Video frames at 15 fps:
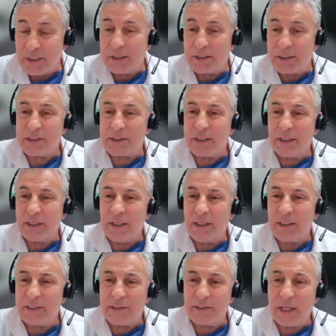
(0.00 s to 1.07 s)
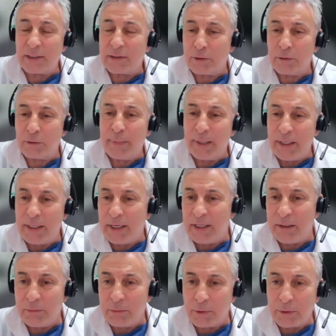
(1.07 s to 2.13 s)
because he's not on pain
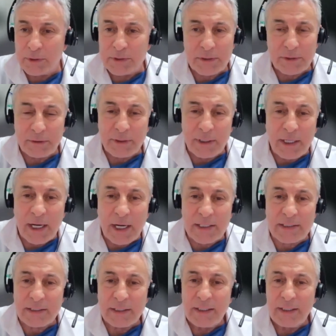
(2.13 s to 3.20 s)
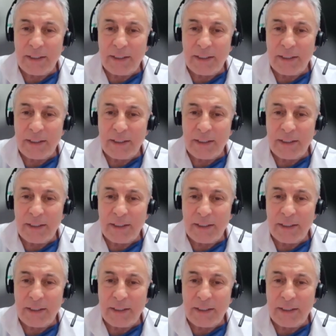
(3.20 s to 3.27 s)
anymore, so he has